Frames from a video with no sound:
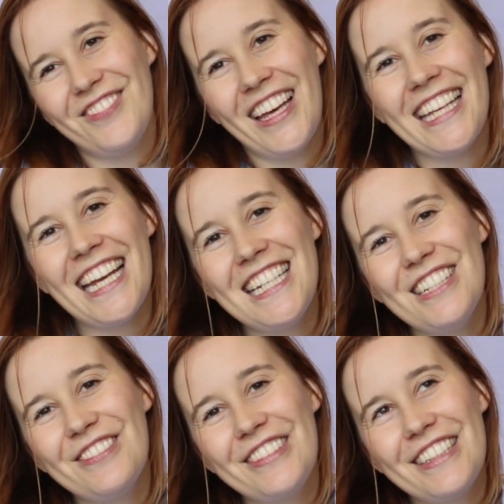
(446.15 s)
by the end
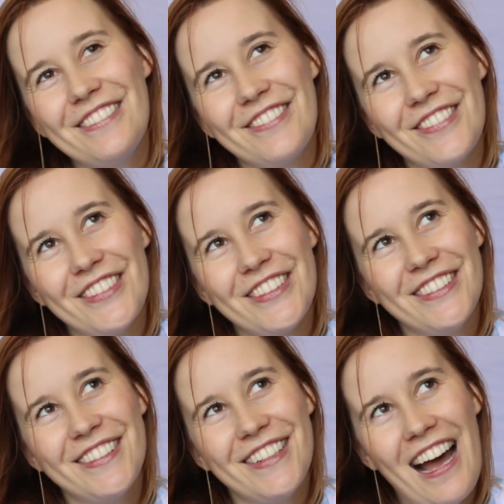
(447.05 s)
of week 4
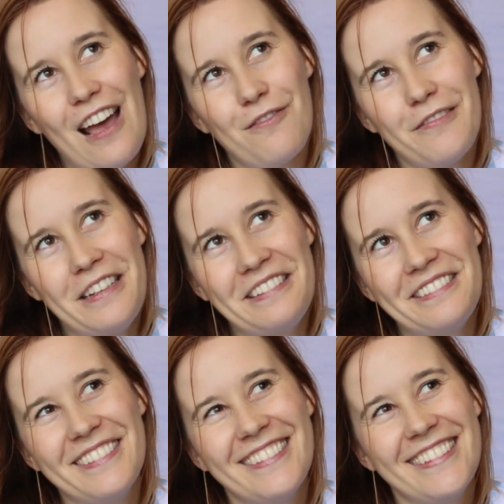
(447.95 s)
I
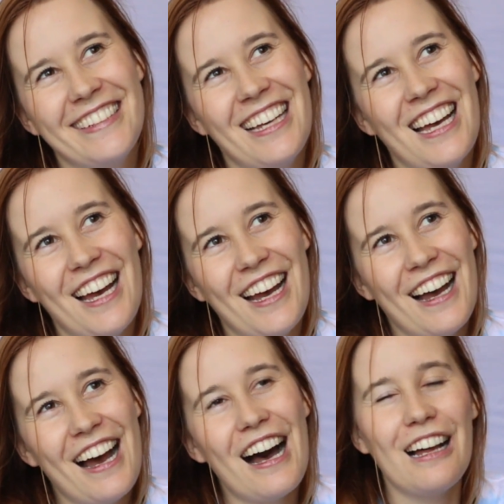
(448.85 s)
feel
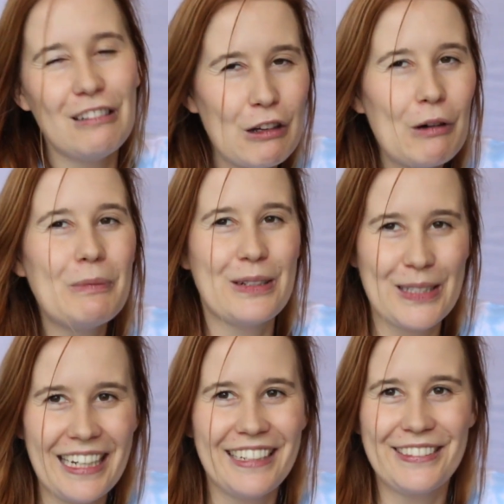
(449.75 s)
a lot more
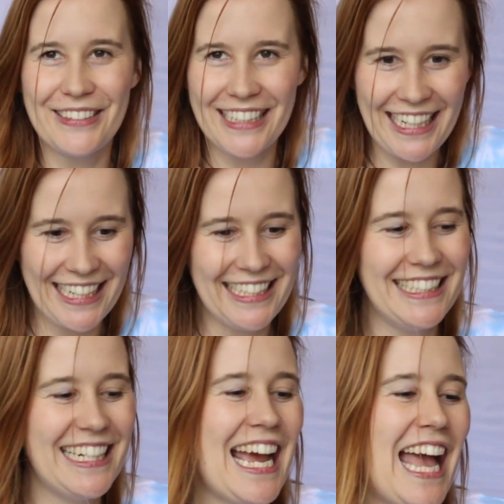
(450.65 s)
settled
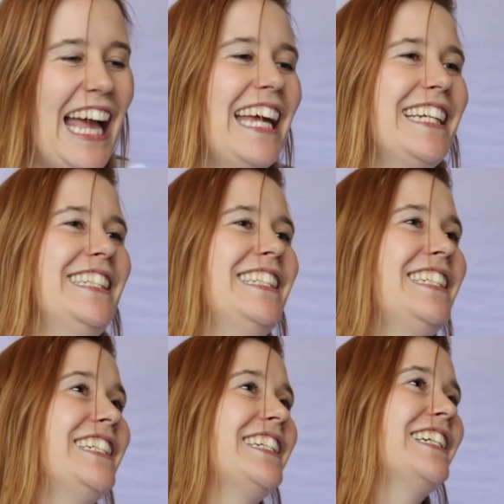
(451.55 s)
in and
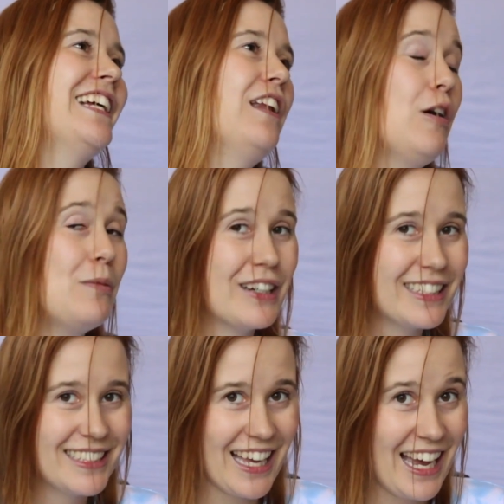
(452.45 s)
a lot more
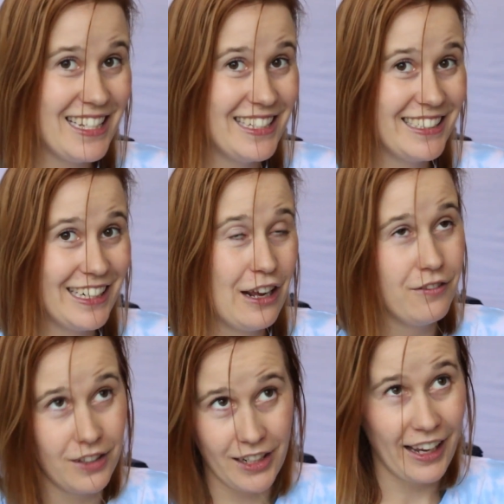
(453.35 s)
excited, and I
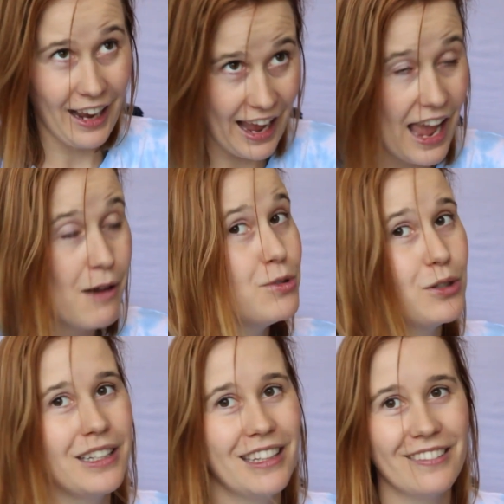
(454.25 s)
feel like I am
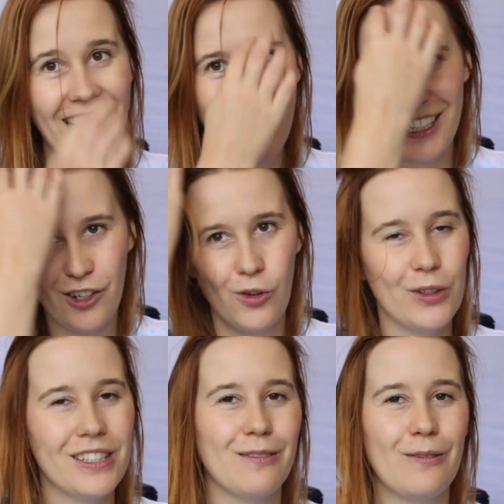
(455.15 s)
doing the right
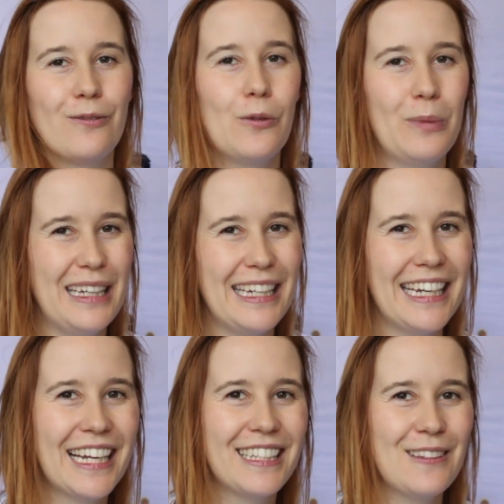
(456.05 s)
course for me.
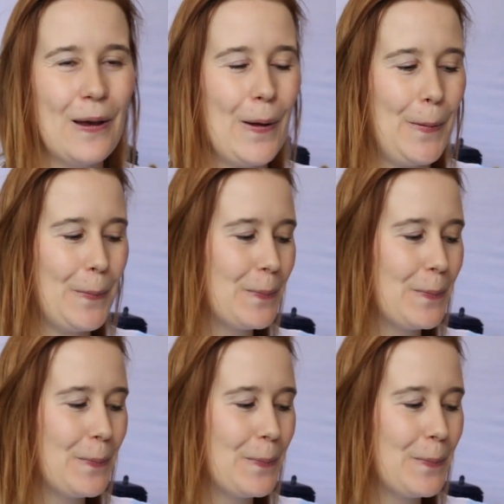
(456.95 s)
So